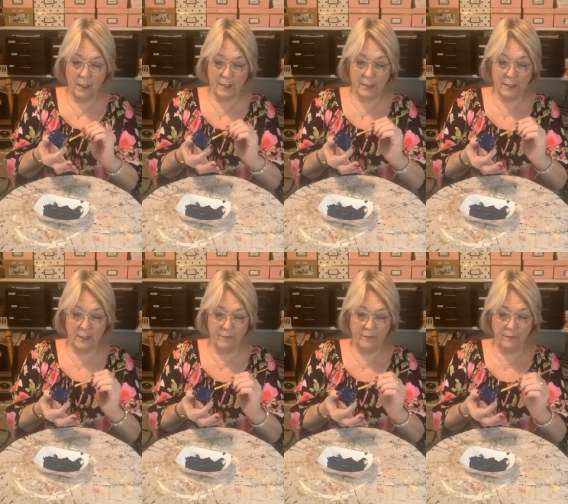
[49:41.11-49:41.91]
lot of
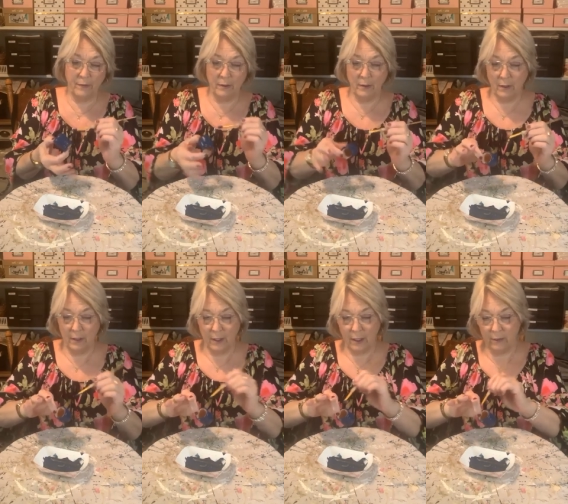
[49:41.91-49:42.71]
stuff
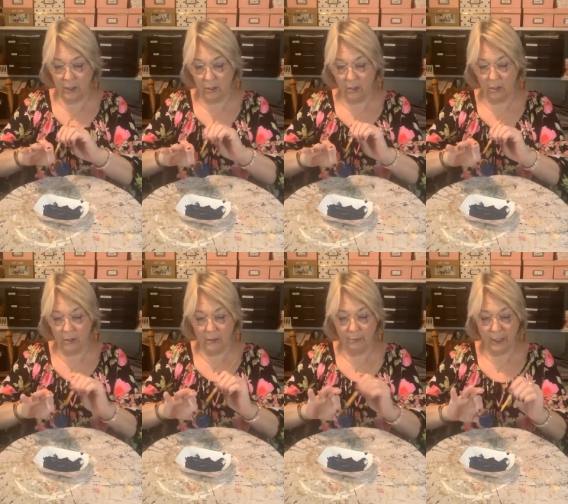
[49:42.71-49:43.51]
in the
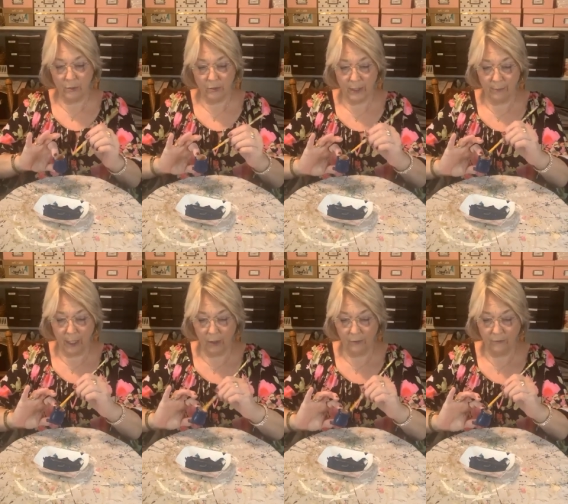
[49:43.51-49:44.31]
yard. It buckled
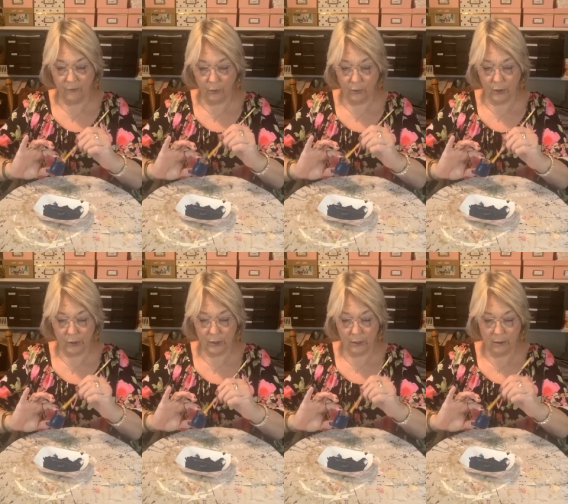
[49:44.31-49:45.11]
up all the
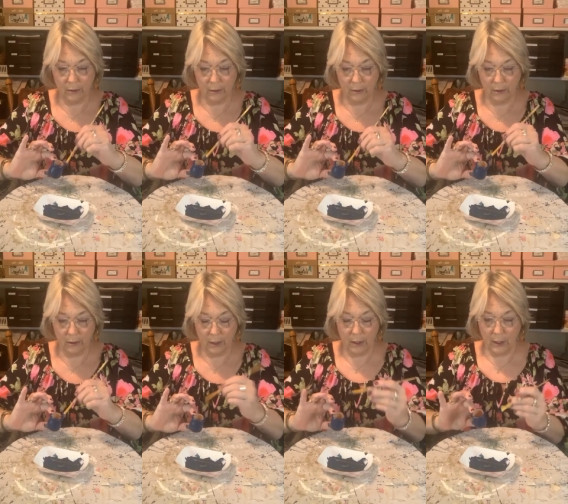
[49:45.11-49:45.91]
floors
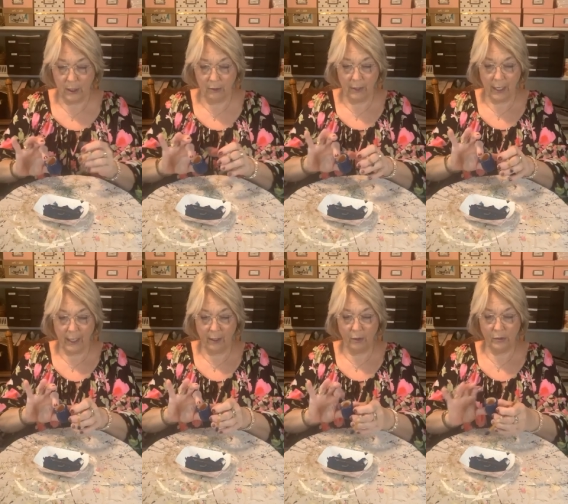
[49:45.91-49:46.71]
in her
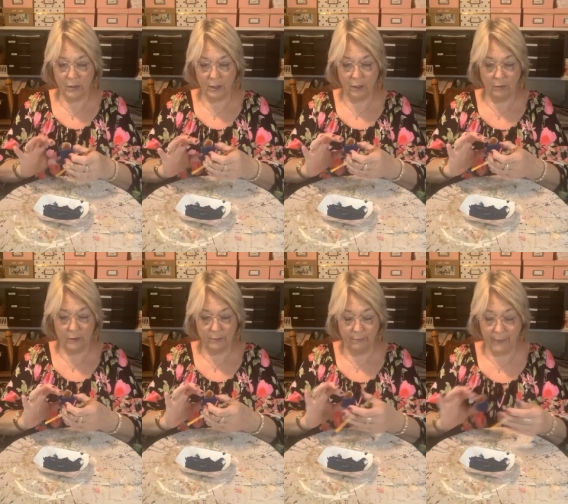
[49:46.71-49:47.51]
house.
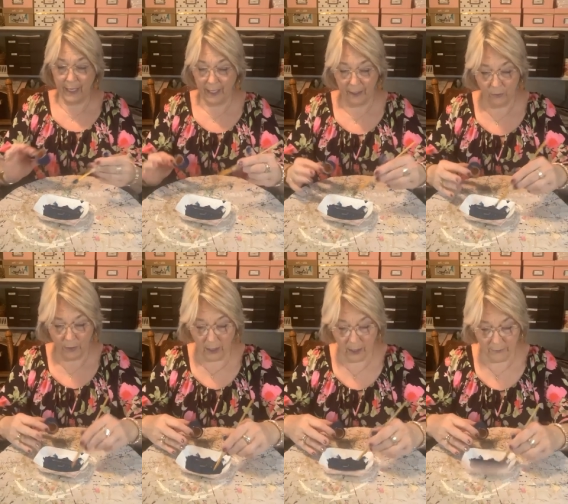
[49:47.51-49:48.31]
It was
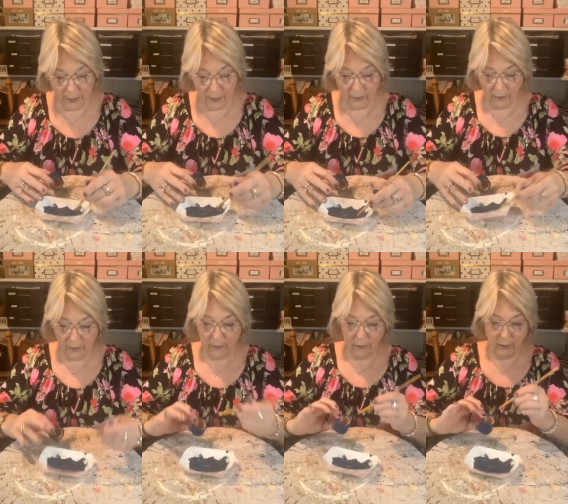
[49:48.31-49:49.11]
bad when we got there.